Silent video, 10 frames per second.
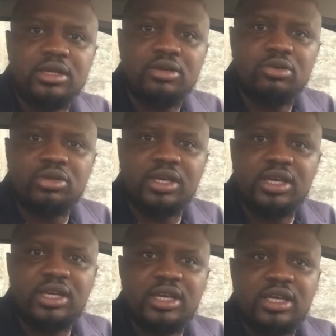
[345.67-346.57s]

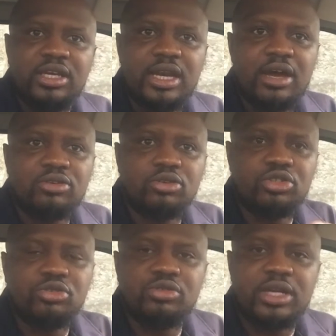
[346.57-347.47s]
Okay, now your
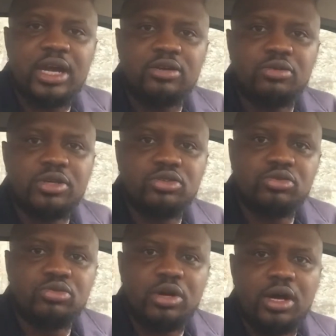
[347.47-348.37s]
children are going
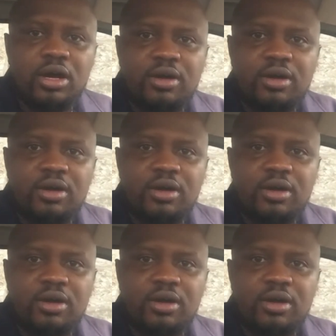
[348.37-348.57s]
to a